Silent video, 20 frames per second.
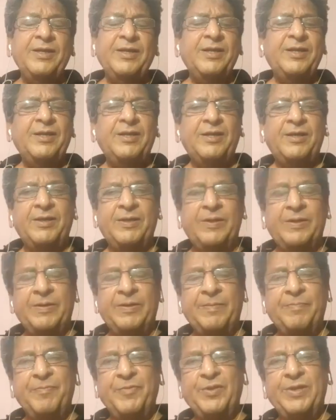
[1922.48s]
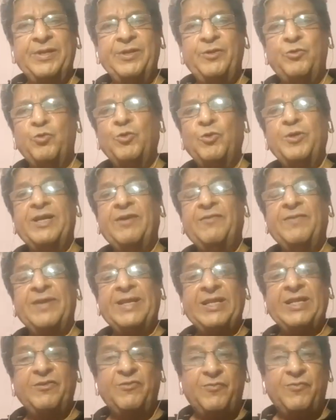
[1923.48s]
uh, don't have
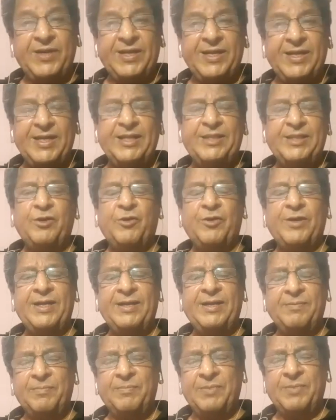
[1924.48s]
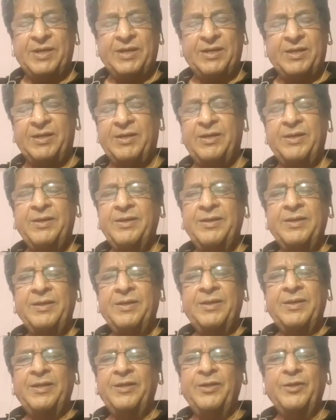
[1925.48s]
any faith, or
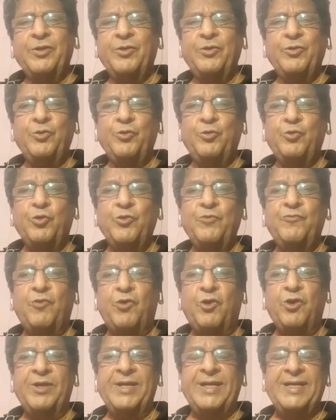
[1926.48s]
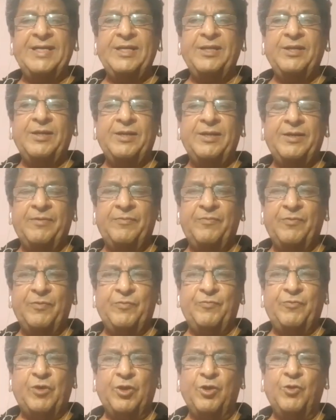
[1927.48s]
you don't
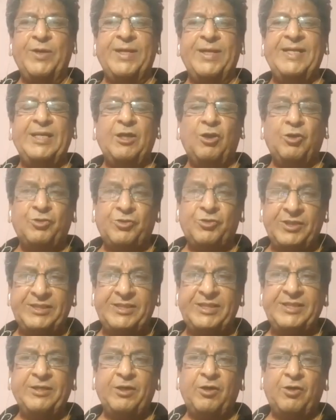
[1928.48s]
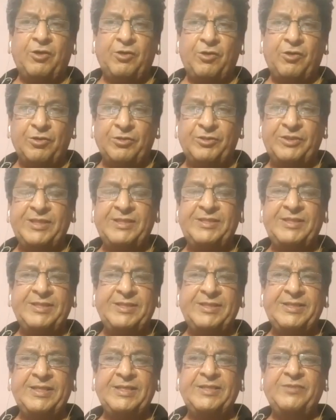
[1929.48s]
follow any
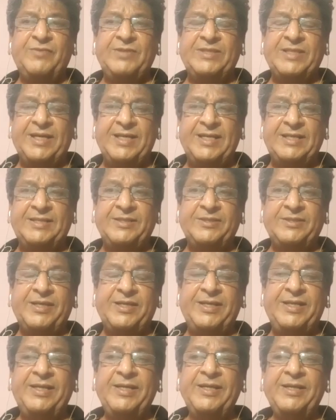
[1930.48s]
austerities which are necessary.